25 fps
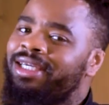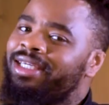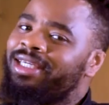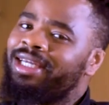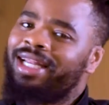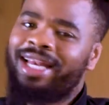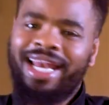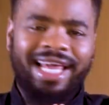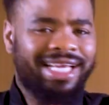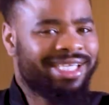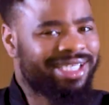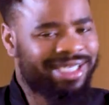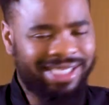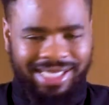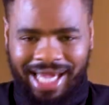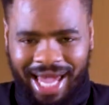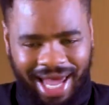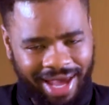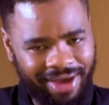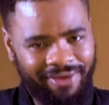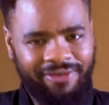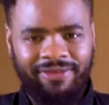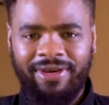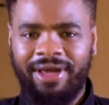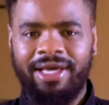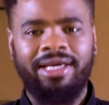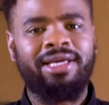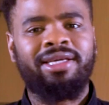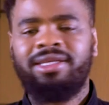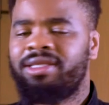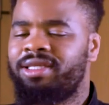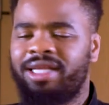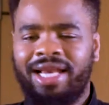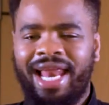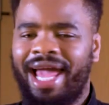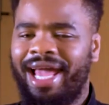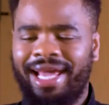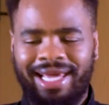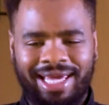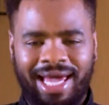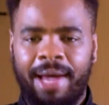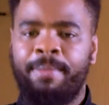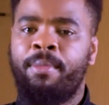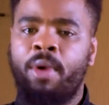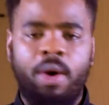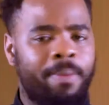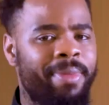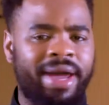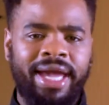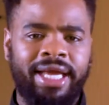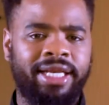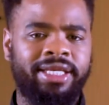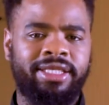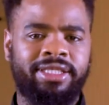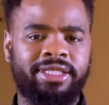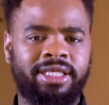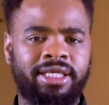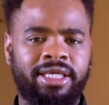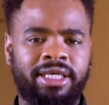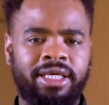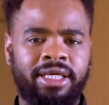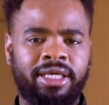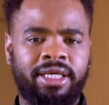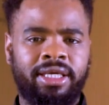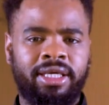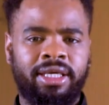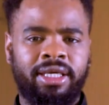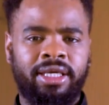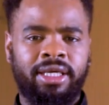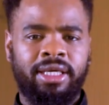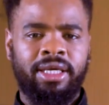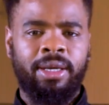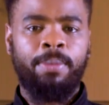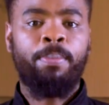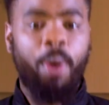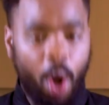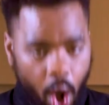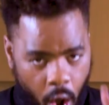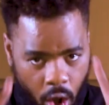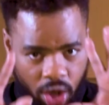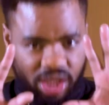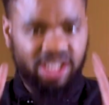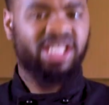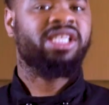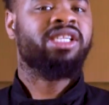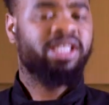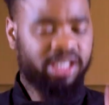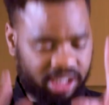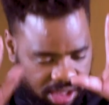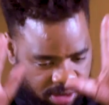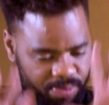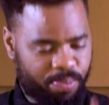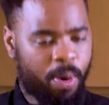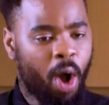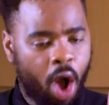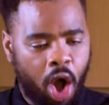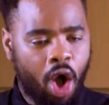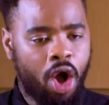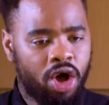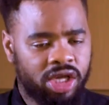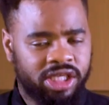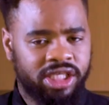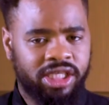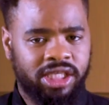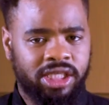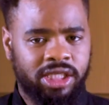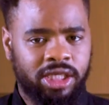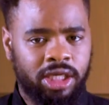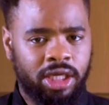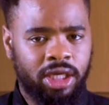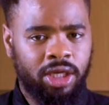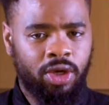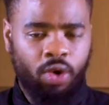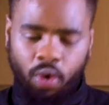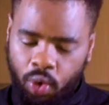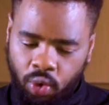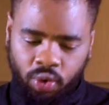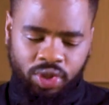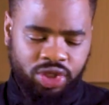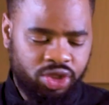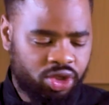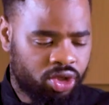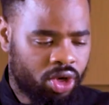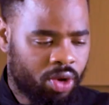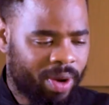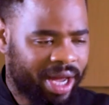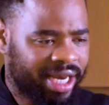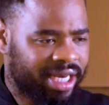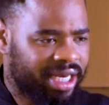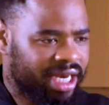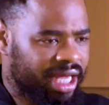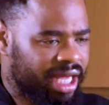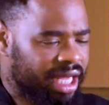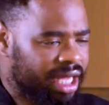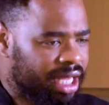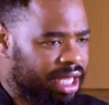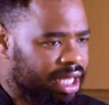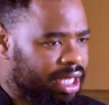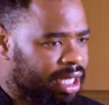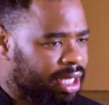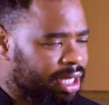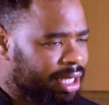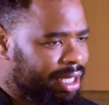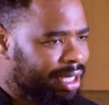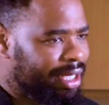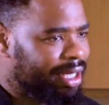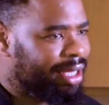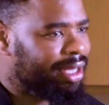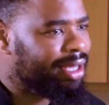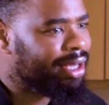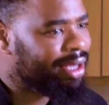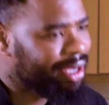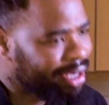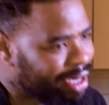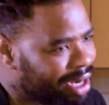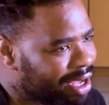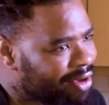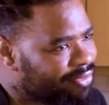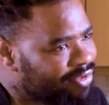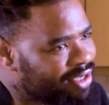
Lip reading: let's have a moment. Pause. You know what? Enough